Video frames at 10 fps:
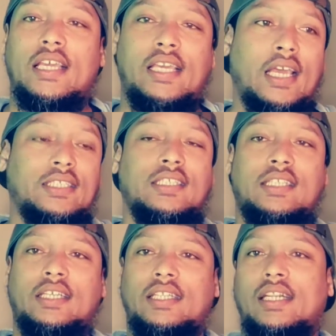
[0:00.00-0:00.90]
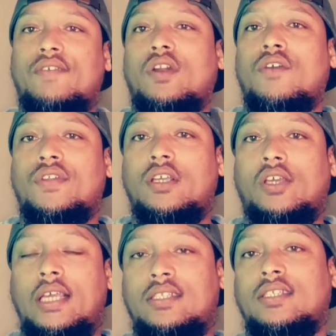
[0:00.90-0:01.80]
gets a certain level
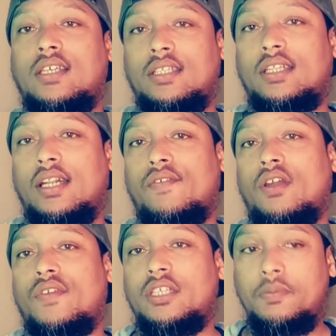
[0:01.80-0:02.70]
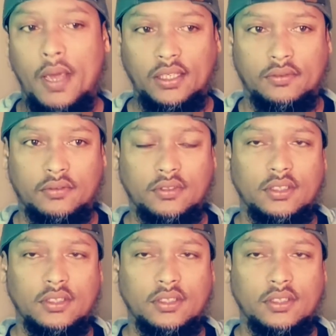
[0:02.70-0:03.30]
of respect.